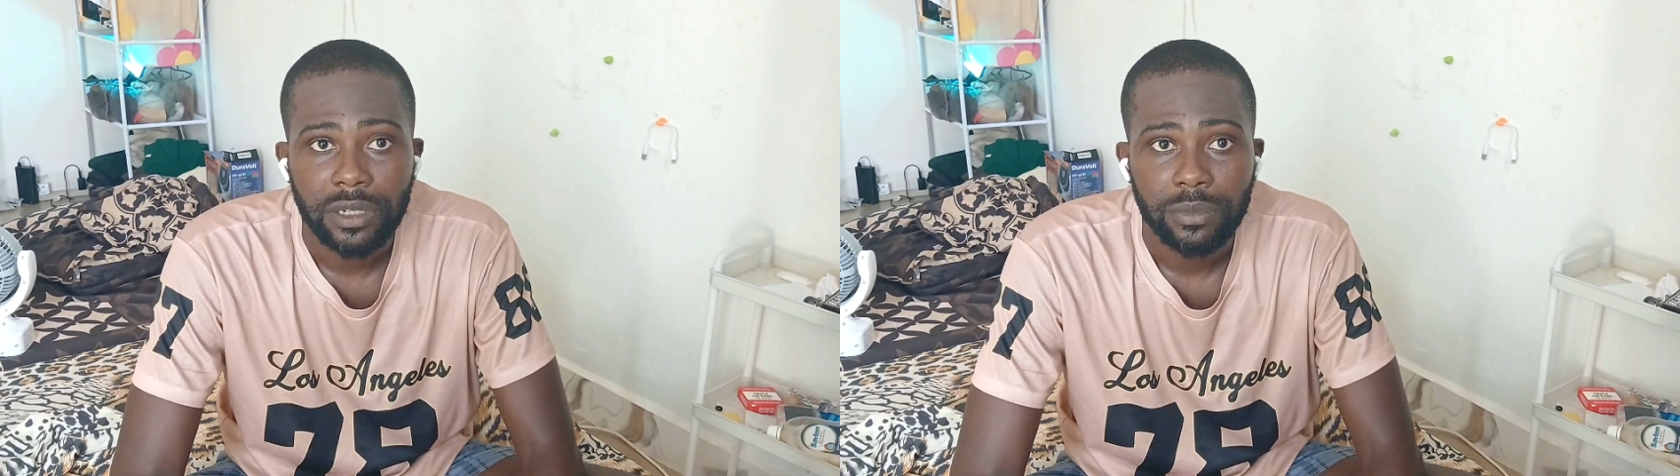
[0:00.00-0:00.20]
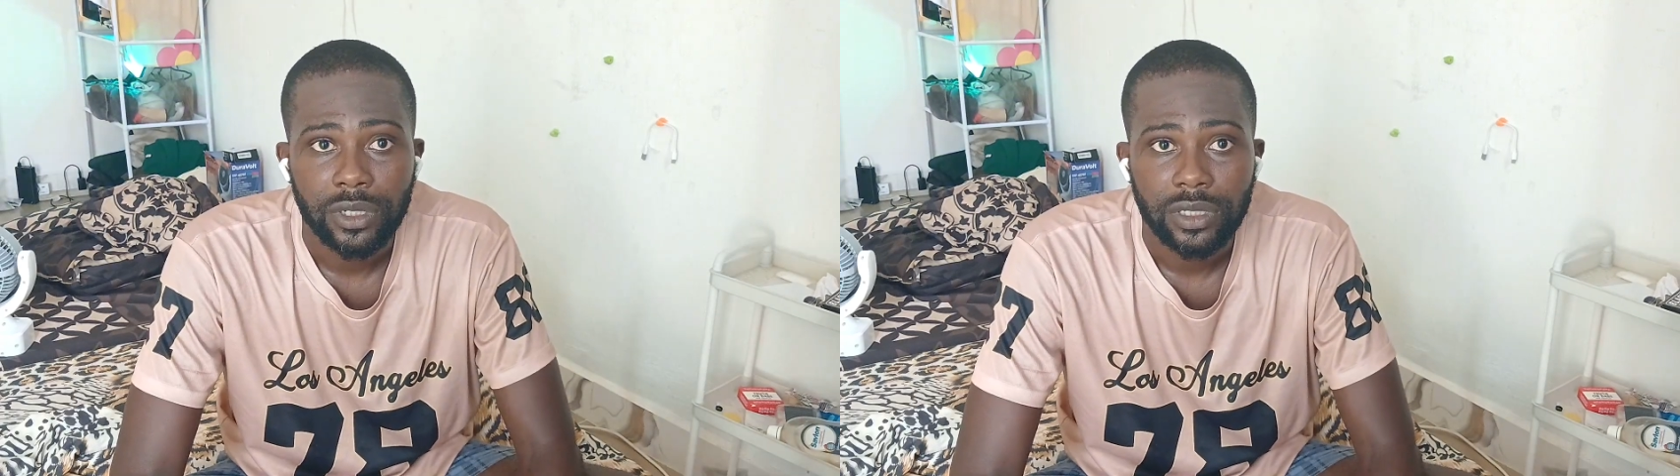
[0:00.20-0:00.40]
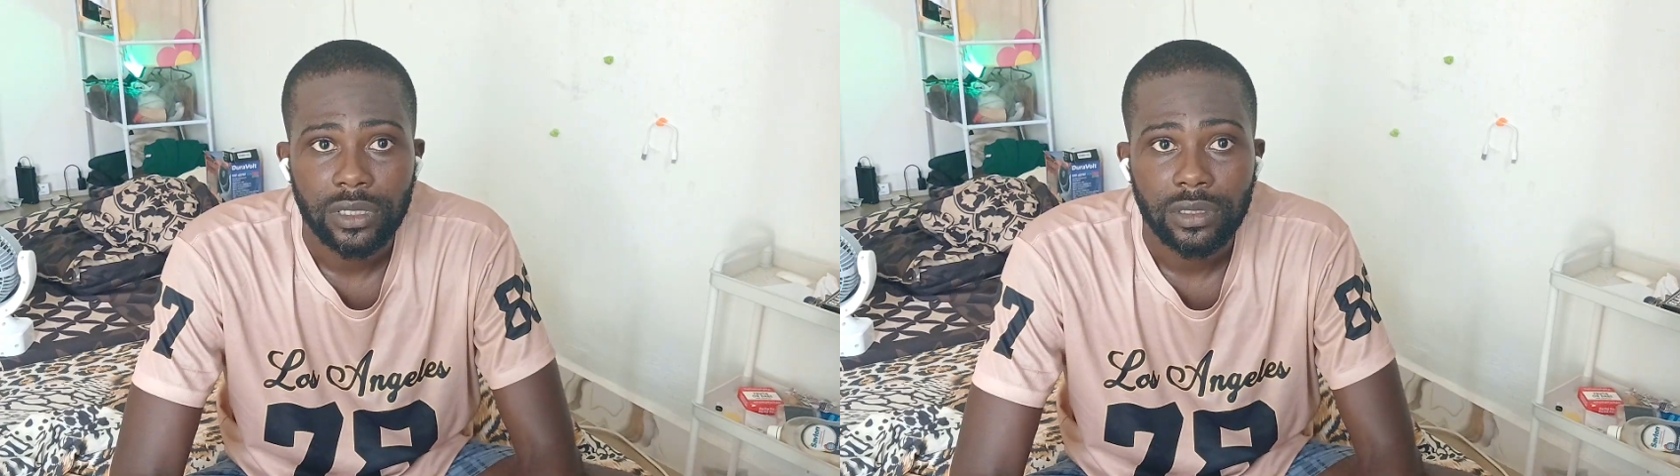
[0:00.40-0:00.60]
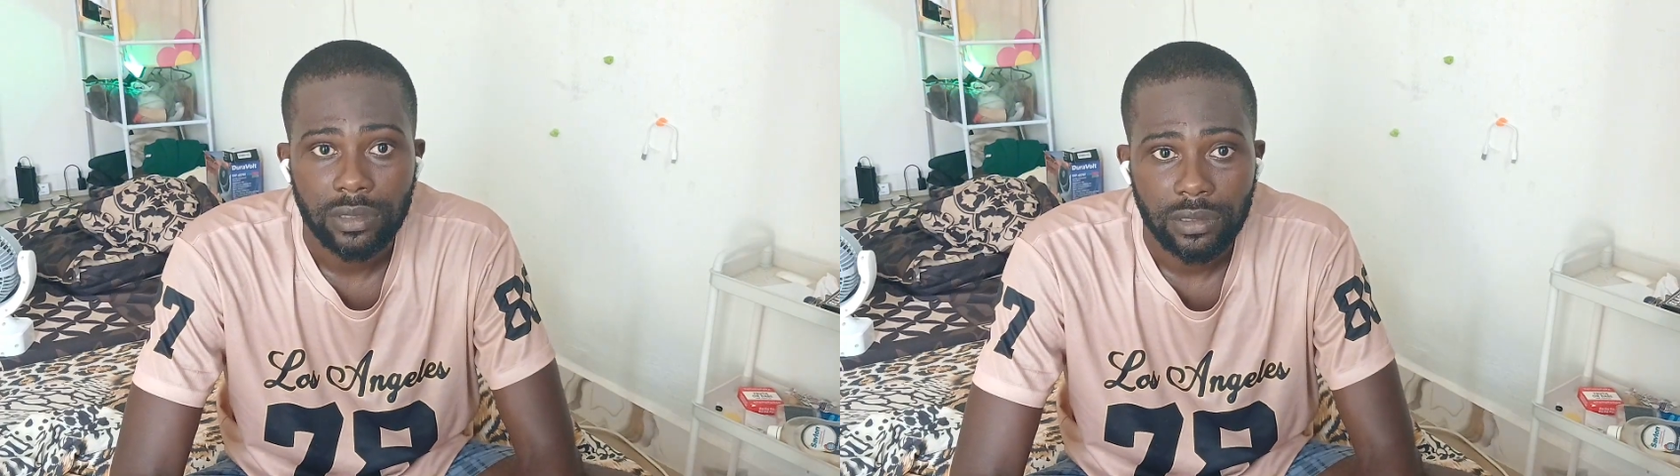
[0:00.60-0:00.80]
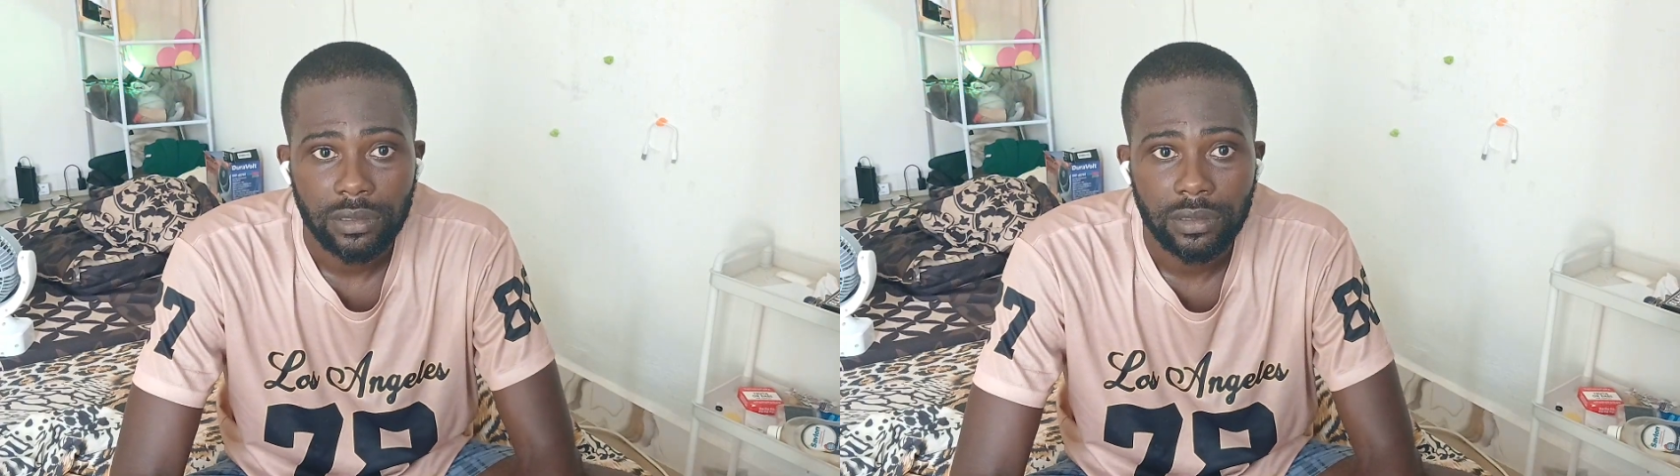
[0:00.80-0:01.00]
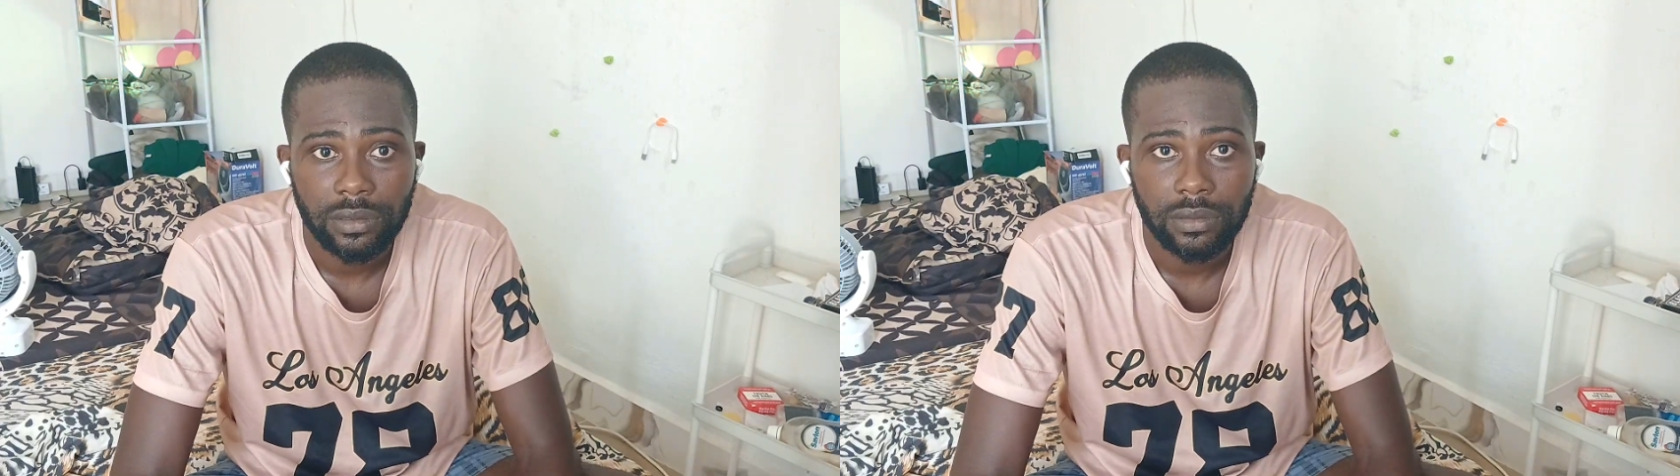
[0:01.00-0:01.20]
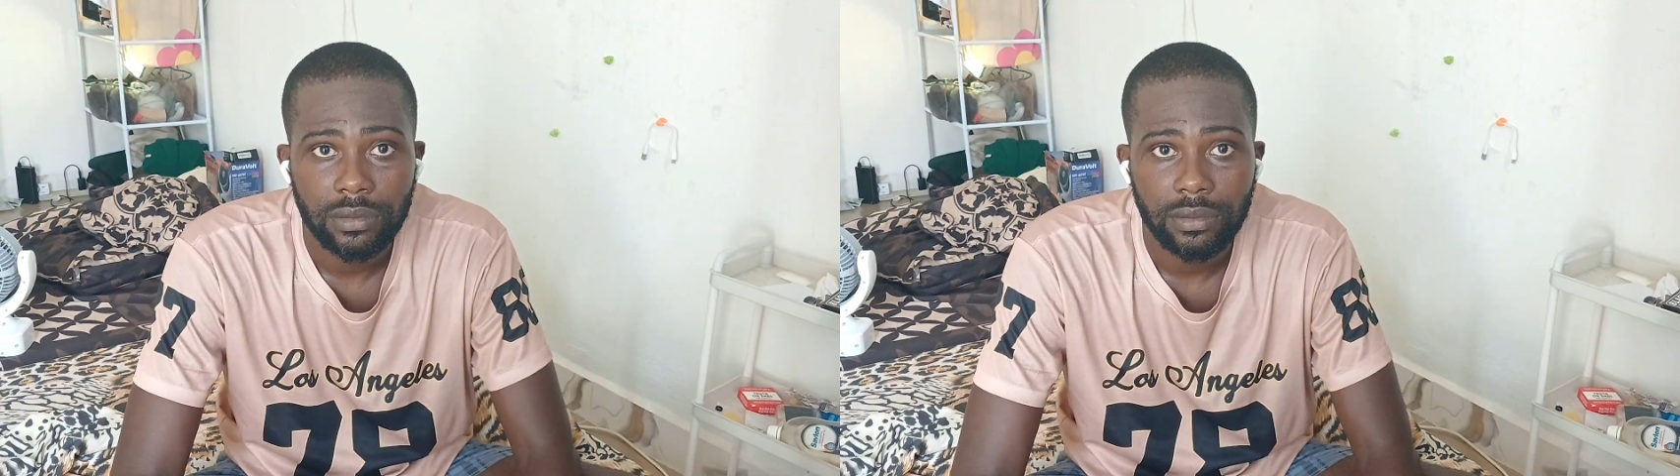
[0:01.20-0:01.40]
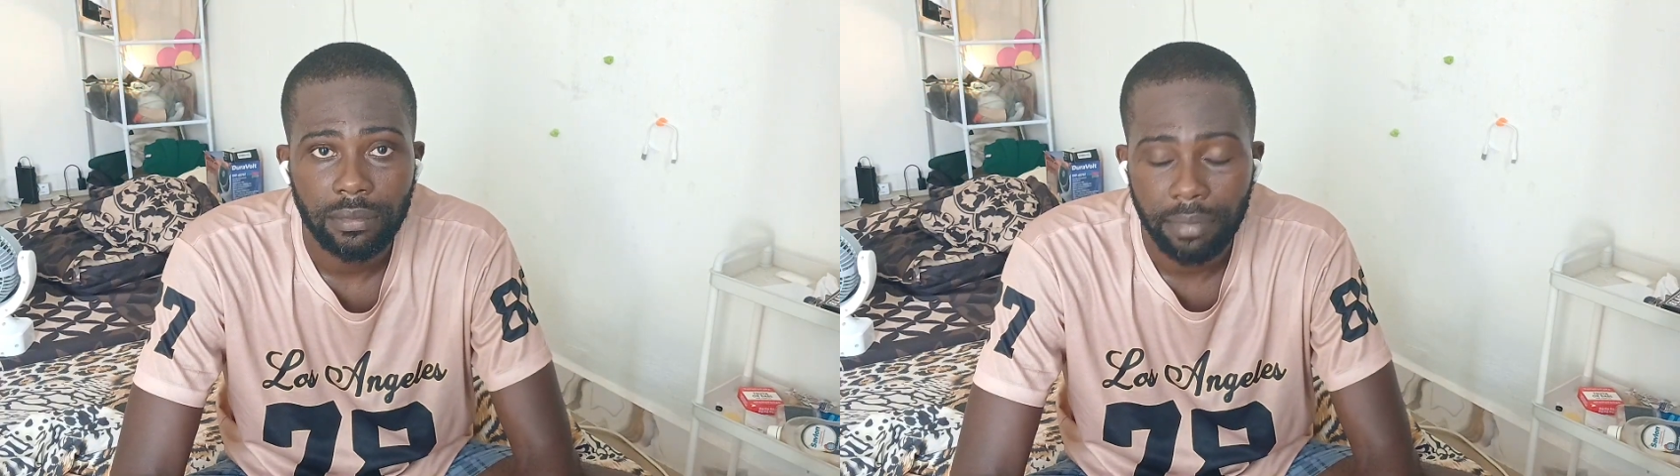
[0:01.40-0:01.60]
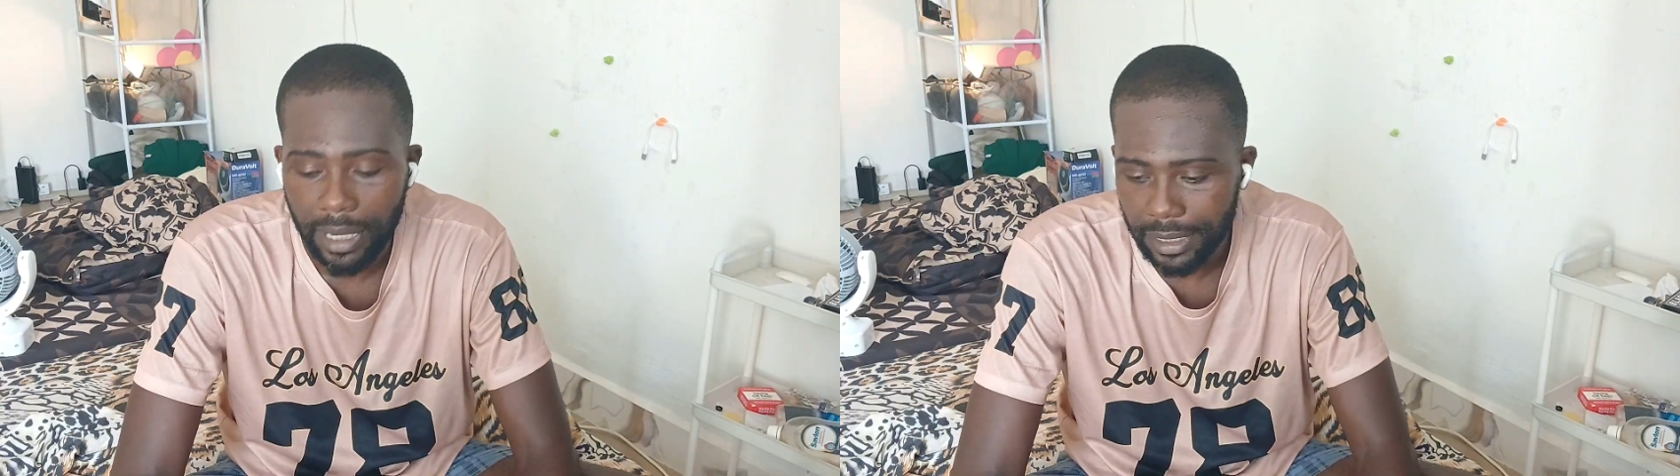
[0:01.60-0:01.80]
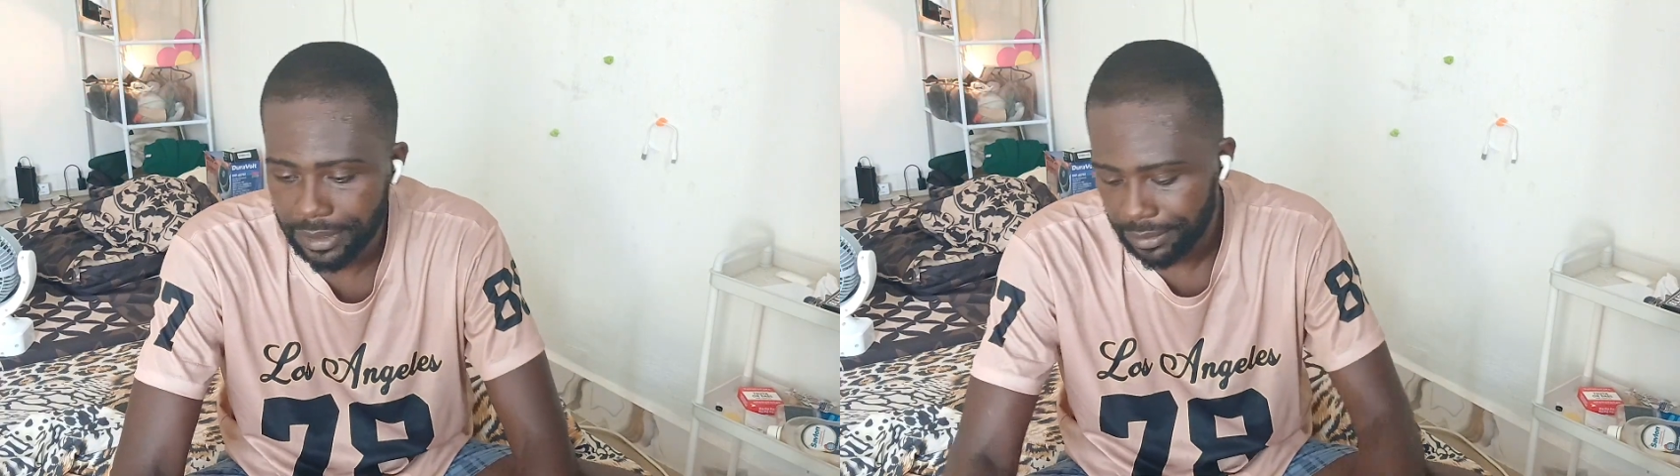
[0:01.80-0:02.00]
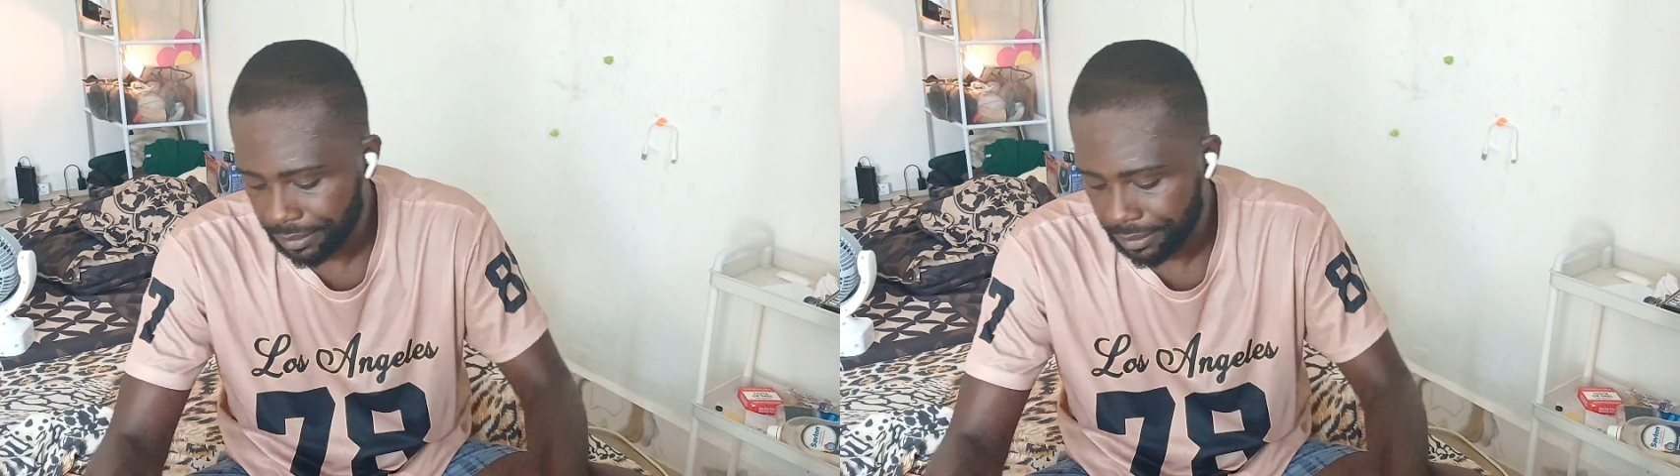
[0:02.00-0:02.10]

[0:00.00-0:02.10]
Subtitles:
much. Bye.